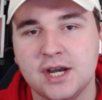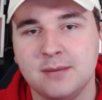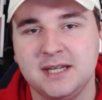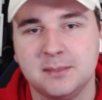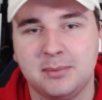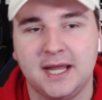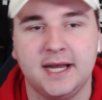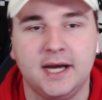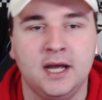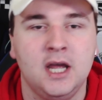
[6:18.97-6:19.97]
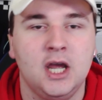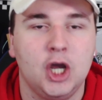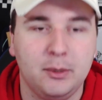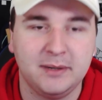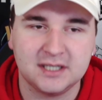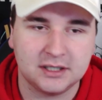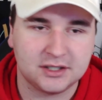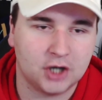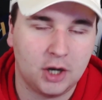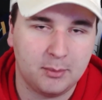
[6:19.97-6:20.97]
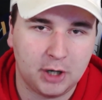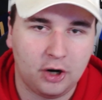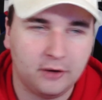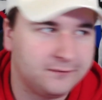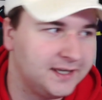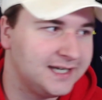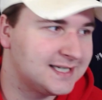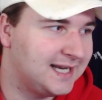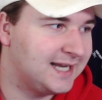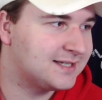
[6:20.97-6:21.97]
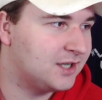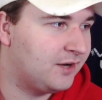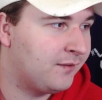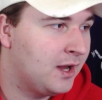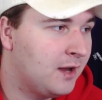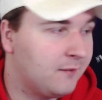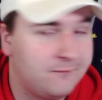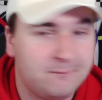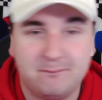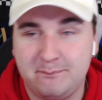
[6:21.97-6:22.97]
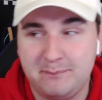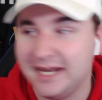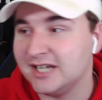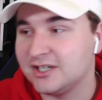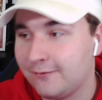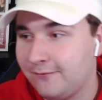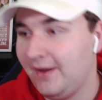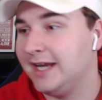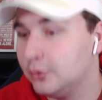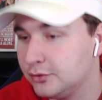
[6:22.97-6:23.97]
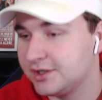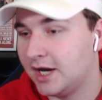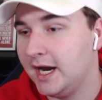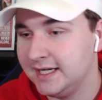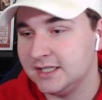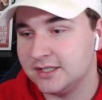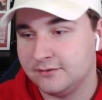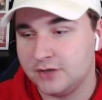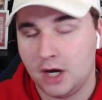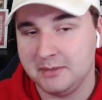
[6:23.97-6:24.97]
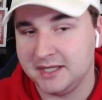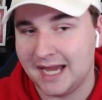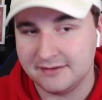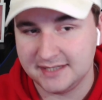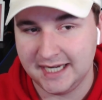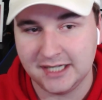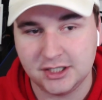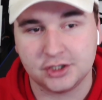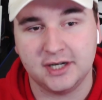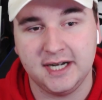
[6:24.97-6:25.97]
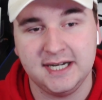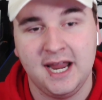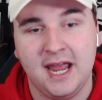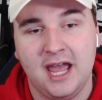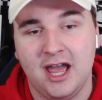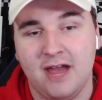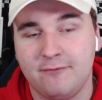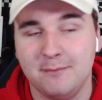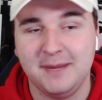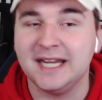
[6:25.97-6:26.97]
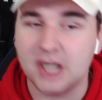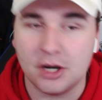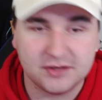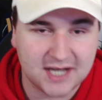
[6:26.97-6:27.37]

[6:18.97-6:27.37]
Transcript: to be the player who is at the top of this list of biggest fail signings of Derby County history? And for me, it goes to